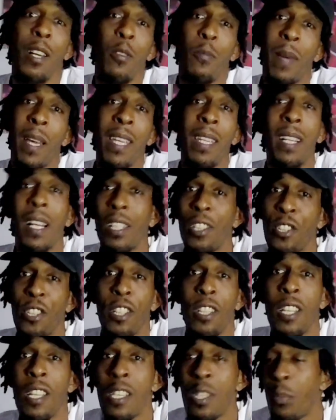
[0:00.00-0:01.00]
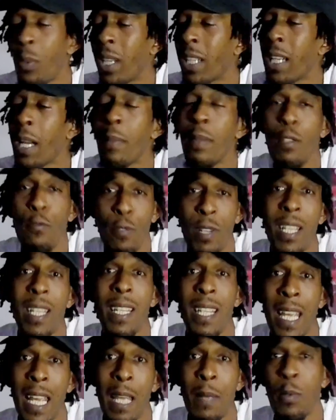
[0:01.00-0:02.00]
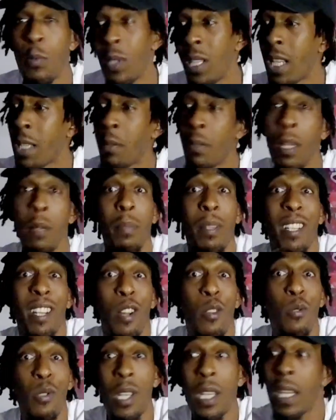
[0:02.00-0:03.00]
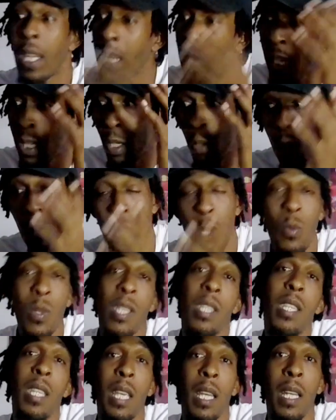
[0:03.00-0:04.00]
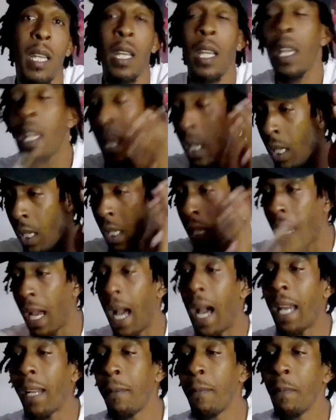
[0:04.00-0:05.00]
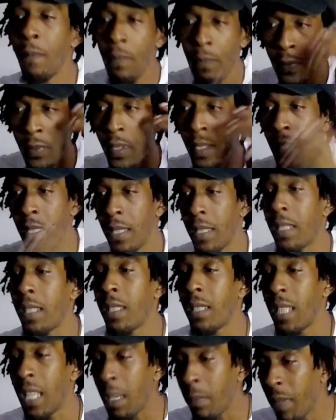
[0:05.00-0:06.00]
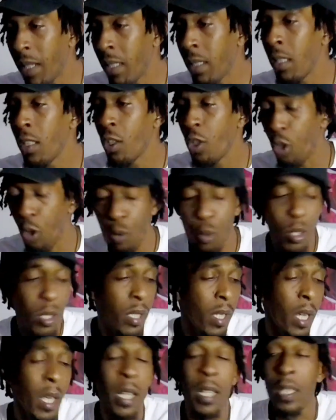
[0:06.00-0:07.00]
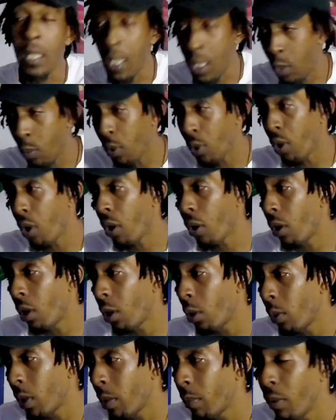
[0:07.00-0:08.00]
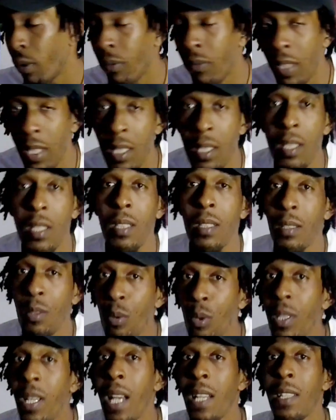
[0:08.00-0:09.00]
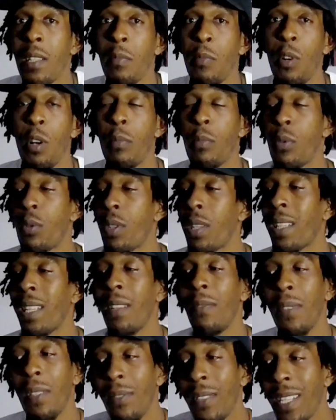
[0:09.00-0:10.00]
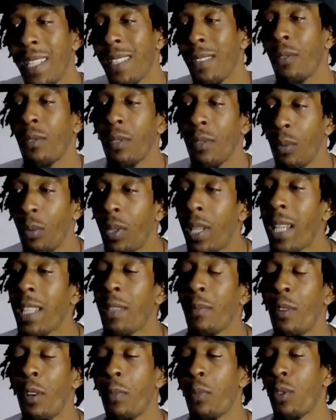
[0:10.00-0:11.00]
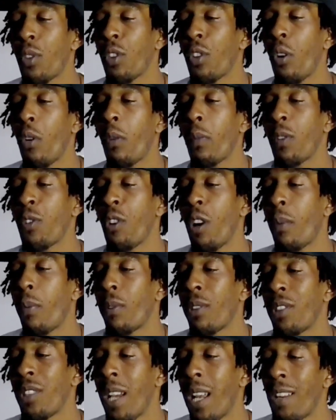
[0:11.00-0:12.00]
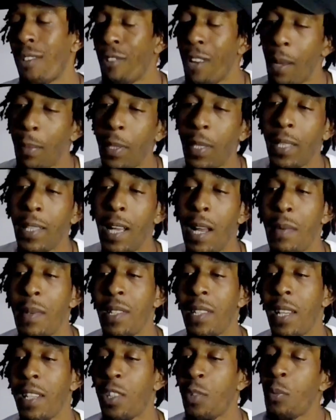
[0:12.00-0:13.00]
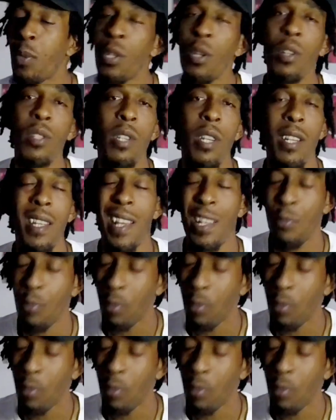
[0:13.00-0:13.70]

That's how my culture is when it comes to reading names. We just pronounce it the way we see it. Adam, Demun, Jones, this was hard all the way, bro. These dudes got some more music. Even if this dude got some more music, you want me drop on the channel, drop it in the comment section. We on to the